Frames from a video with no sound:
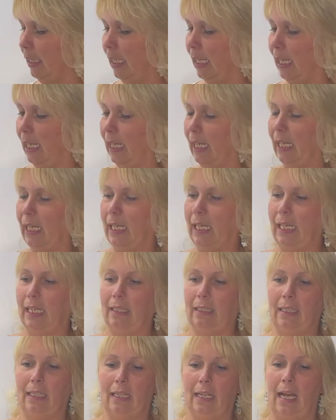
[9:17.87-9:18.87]

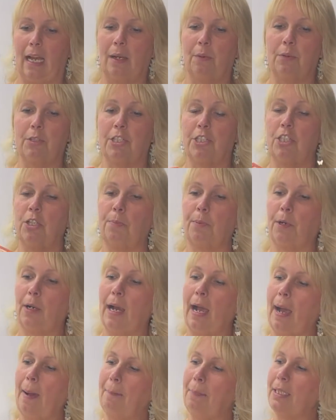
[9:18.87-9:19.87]
And the guy was super
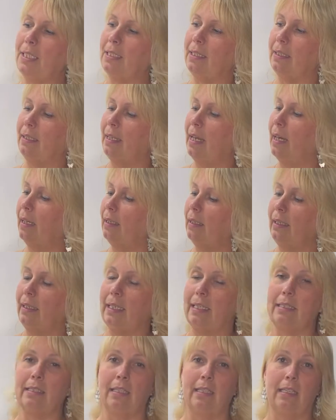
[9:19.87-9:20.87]
happy to get it.
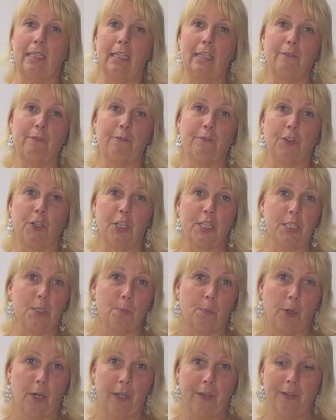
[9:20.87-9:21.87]
It's a gift for his
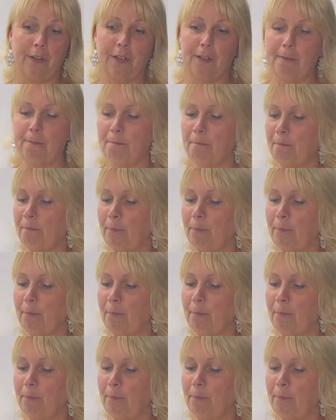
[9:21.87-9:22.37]
brother.